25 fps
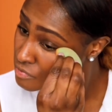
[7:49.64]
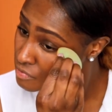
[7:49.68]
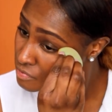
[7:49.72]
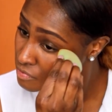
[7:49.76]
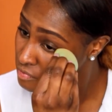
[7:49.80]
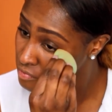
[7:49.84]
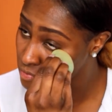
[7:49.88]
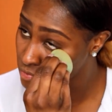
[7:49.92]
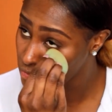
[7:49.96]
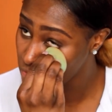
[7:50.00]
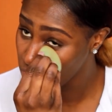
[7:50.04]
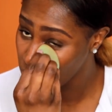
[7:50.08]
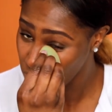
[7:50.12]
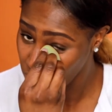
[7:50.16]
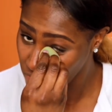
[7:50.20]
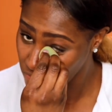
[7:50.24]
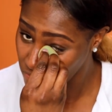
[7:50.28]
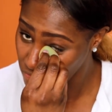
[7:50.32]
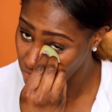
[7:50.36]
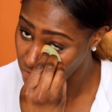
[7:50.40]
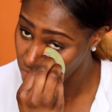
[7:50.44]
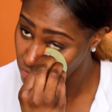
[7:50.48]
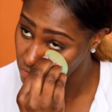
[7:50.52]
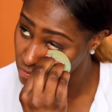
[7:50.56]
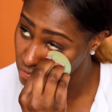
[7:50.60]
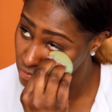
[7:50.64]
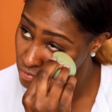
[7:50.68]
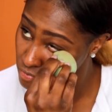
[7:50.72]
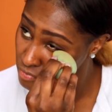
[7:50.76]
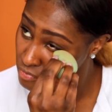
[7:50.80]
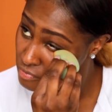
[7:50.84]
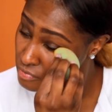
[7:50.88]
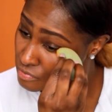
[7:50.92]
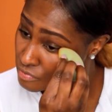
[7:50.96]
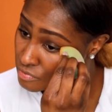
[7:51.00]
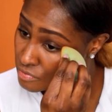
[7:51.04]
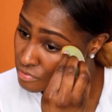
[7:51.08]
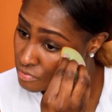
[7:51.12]
a lot of people.
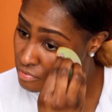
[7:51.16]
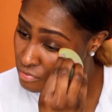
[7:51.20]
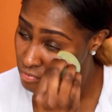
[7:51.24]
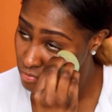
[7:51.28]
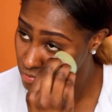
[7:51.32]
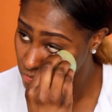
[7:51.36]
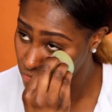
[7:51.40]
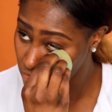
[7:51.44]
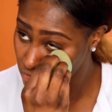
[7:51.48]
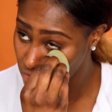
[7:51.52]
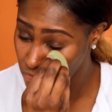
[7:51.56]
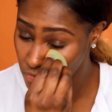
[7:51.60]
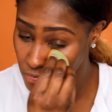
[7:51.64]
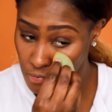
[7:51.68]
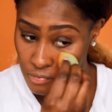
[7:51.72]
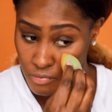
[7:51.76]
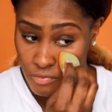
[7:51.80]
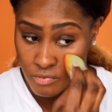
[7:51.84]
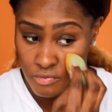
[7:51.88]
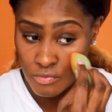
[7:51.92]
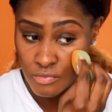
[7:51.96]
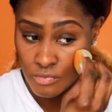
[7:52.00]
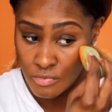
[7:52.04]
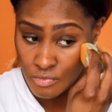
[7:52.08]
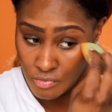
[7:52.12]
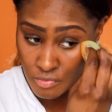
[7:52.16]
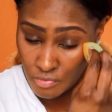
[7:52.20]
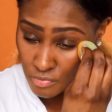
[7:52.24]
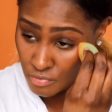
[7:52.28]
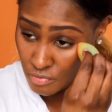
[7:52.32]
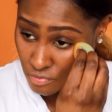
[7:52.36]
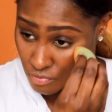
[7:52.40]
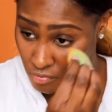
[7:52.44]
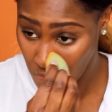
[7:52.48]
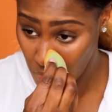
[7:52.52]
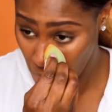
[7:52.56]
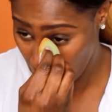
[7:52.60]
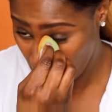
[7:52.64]
However,
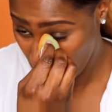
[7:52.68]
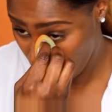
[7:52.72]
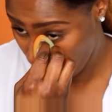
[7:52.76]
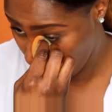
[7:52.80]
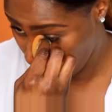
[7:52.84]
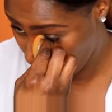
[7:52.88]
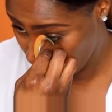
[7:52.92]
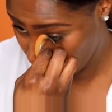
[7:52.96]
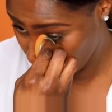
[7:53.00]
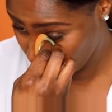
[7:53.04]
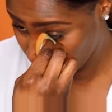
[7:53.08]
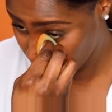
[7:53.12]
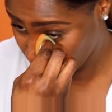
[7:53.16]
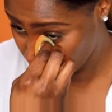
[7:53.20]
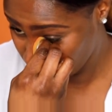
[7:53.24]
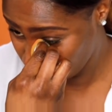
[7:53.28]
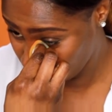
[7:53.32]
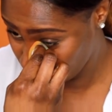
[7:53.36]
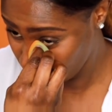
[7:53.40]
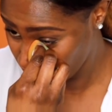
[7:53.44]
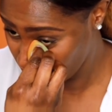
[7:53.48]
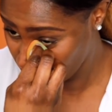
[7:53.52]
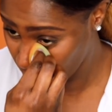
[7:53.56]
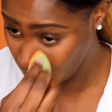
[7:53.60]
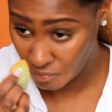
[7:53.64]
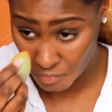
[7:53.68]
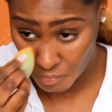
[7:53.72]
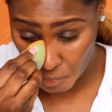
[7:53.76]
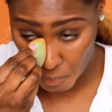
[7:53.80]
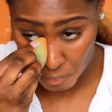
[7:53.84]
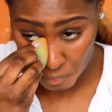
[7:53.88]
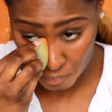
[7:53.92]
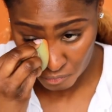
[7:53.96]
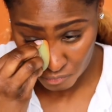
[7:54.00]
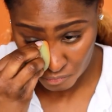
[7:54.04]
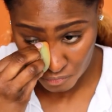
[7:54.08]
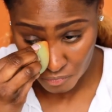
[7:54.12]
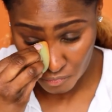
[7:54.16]
it definitely can be
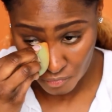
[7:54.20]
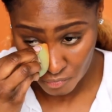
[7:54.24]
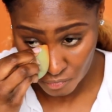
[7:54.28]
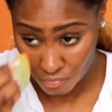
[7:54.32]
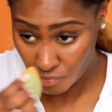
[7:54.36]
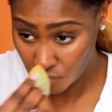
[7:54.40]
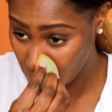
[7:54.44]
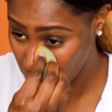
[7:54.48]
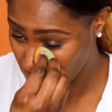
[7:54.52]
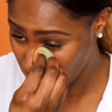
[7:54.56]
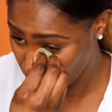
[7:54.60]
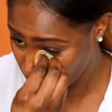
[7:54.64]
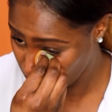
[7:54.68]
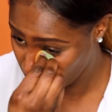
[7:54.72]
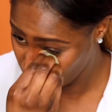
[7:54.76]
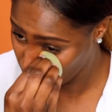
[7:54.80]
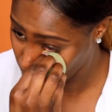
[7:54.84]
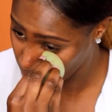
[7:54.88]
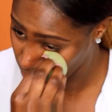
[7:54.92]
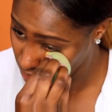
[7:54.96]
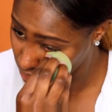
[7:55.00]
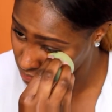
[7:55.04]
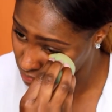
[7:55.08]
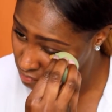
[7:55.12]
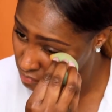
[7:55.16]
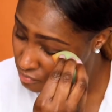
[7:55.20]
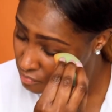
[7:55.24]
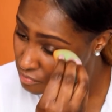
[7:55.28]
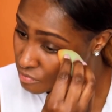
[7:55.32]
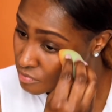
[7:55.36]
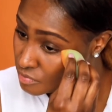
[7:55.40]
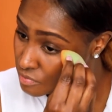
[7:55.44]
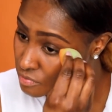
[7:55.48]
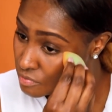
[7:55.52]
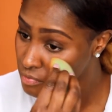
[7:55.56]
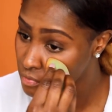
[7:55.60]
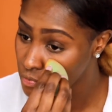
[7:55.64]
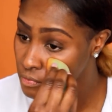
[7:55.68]
used. And once you allow it
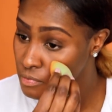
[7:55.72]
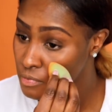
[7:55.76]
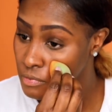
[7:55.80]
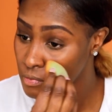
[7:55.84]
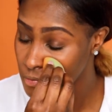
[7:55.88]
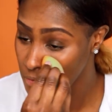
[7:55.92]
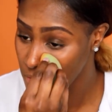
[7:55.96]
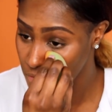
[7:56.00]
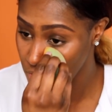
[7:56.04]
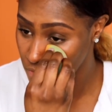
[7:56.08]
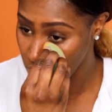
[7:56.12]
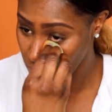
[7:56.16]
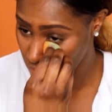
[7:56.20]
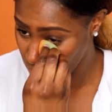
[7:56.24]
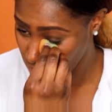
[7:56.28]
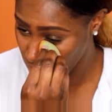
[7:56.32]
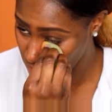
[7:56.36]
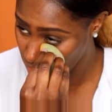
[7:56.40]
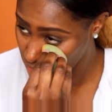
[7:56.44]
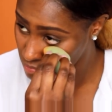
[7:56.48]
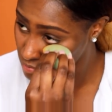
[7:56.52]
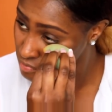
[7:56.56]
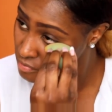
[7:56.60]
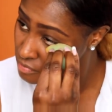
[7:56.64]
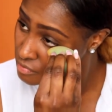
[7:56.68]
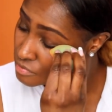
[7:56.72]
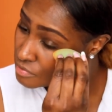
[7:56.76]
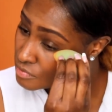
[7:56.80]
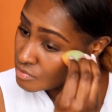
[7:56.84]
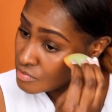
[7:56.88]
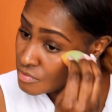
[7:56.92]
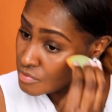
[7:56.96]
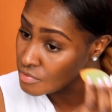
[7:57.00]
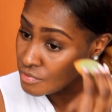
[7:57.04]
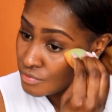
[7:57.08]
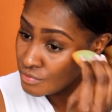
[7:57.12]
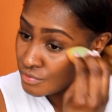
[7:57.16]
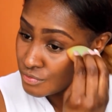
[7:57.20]
to sit for a while
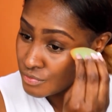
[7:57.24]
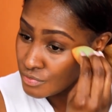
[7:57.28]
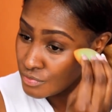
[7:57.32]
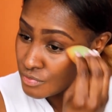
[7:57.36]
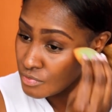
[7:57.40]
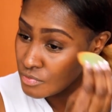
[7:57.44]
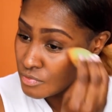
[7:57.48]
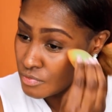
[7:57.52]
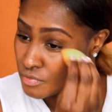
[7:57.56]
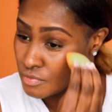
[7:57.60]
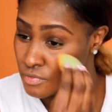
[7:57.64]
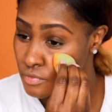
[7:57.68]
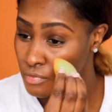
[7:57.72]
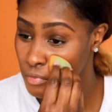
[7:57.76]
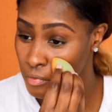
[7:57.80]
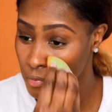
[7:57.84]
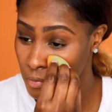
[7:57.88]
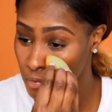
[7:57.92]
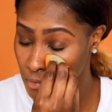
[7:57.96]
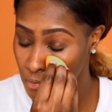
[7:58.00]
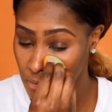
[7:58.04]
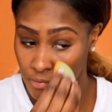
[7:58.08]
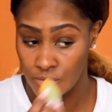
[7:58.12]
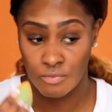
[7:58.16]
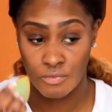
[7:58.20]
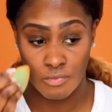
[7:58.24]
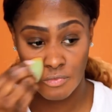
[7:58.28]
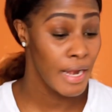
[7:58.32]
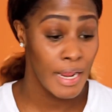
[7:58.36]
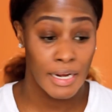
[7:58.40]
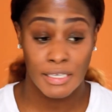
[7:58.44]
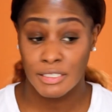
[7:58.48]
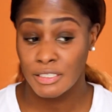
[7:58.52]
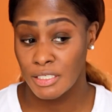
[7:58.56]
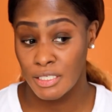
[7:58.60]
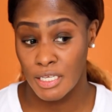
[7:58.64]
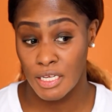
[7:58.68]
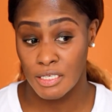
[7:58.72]
and really
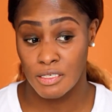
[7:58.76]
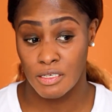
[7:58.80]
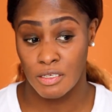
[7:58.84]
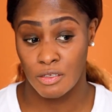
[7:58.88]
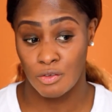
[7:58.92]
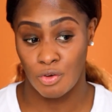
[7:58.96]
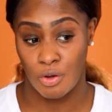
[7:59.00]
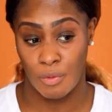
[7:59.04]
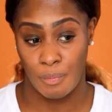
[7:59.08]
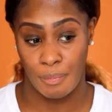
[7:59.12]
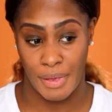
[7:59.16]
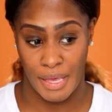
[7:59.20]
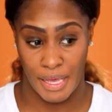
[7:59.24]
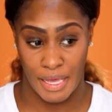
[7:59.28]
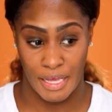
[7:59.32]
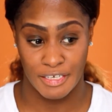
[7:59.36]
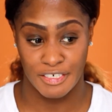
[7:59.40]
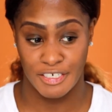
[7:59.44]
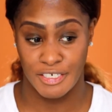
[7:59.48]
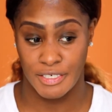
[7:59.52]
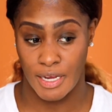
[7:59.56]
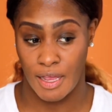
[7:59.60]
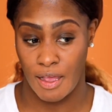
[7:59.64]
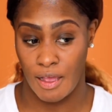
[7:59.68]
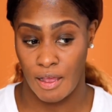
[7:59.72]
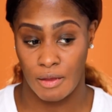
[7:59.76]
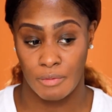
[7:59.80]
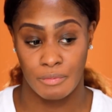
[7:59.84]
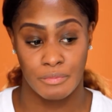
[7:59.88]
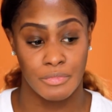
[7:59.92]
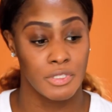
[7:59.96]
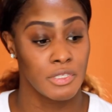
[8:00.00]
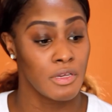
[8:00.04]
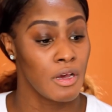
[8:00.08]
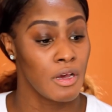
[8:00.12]
kind of like build its